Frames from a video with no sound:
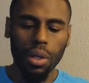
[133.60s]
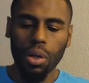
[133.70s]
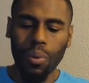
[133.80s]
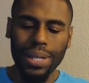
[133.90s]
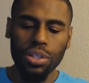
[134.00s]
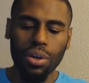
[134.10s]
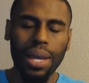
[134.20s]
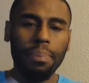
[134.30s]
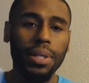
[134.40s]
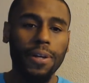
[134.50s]
Why it's all
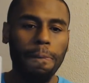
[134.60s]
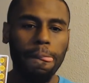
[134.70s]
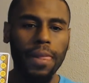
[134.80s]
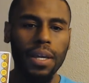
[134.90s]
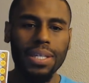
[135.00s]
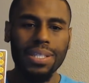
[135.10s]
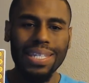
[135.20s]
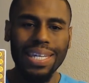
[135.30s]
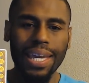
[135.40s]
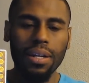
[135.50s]
happening is
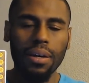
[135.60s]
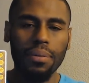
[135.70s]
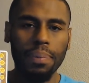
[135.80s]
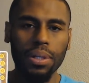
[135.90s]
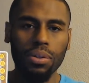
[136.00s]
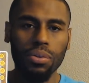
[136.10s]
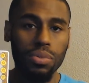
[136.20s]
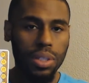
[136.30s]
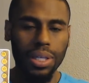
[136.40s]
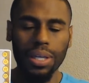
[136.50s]
the Eight of
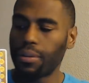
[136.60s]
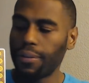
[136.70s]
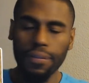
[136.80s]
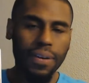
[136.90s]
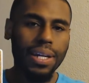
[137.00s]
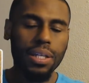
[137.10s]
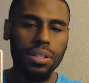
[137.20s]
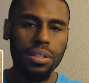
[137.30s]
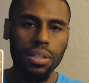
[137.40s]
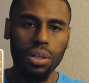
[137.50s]
Pentacles. Again,
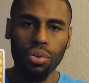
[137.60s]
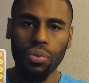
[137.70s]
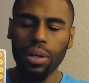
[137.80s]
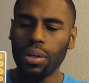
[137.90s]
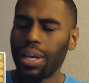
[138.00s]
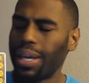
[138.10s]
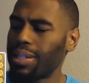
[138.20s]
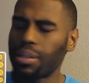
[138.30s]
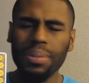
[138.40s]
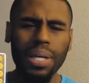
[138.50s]
finances, the career.
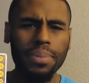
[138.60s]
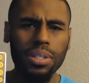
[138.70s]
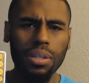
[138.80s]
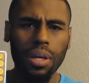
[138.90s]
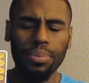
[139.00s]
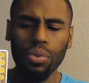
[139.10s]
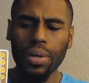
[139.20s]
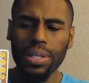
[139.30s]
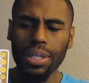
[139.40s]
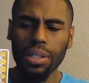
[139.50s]
Sometimes this will come through
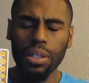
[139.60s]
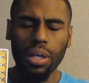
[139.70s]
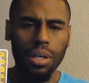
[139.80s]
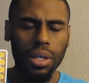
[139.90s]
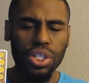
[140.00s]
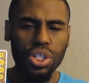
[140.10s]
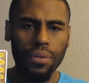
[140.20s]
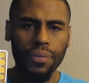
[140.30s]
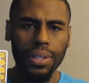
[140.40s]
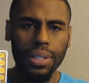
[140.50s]
as a
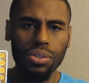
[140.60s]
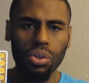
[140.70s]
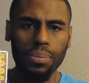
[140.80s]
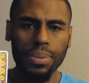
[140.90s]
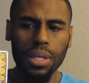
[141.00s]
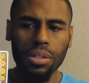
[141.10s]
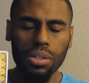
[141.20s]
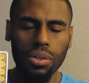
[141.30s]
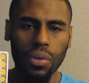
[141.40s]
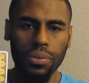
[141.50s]
shift in
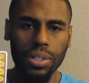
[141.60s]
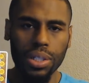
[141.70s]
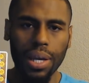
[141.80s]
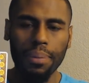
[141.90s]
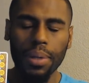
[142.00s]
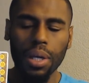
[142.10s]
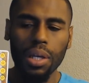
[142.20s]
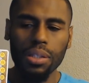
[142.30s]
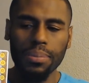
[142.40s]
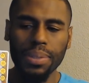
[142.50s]
circumstances around the job.
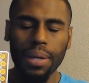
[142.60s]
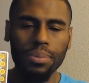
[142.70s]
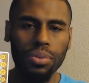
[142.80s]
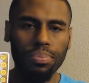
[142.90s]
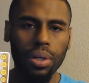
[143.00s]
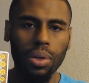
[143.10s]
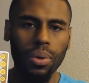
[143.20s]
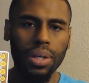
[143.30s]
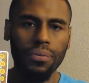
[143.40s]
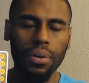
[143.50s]
Sometimes you break
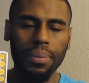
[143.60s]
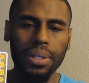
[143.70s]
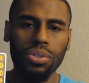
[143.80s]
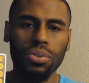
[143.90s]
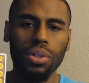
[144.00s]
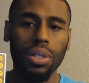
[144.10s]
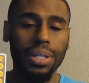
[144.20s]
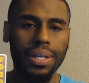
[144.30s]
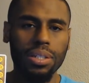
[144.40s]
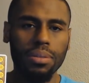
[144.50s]
away from a certain
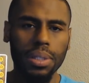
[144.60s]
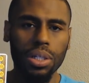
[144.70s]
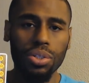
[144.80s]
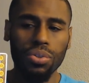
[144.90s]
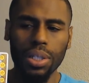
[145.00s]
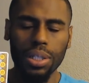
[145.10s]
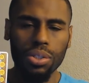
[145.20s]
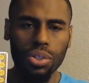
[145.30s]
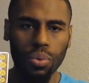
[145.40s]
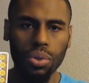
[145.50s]
connection because you're needing
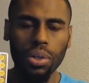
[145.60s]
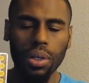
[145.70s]
to work.